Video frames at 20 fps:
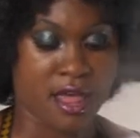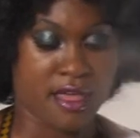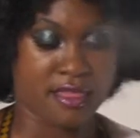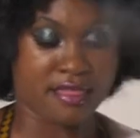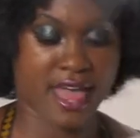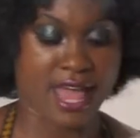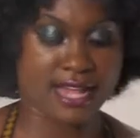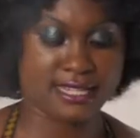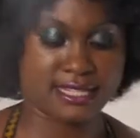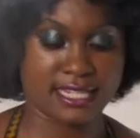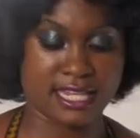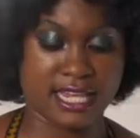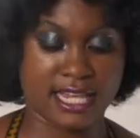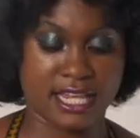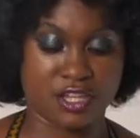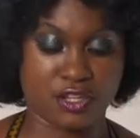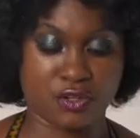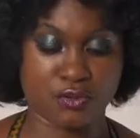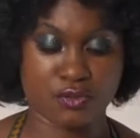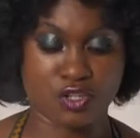That's
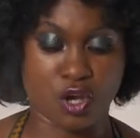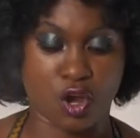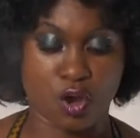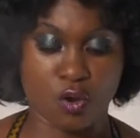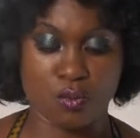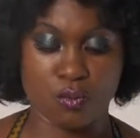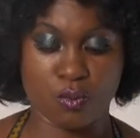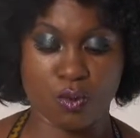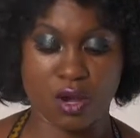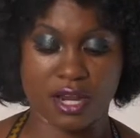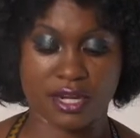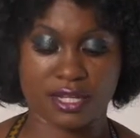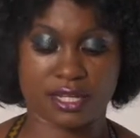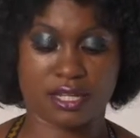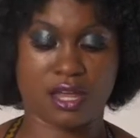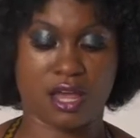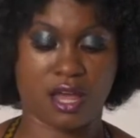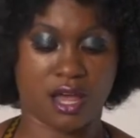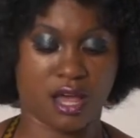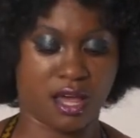it. You don't want
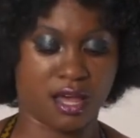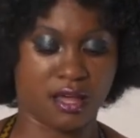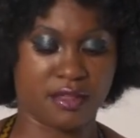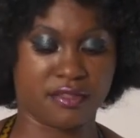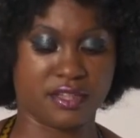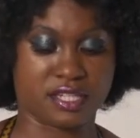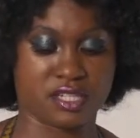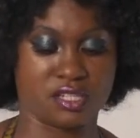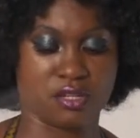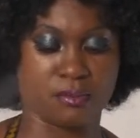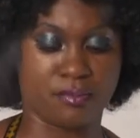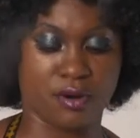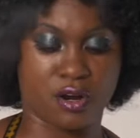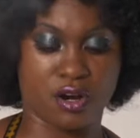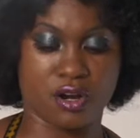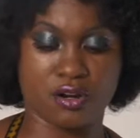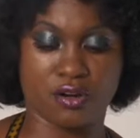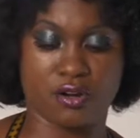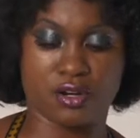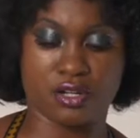this to
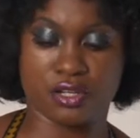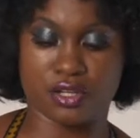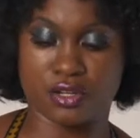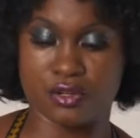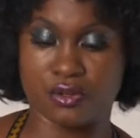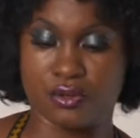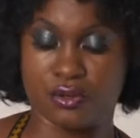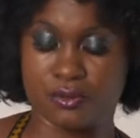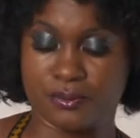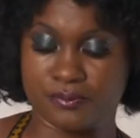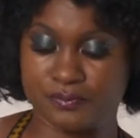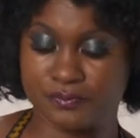burn on you.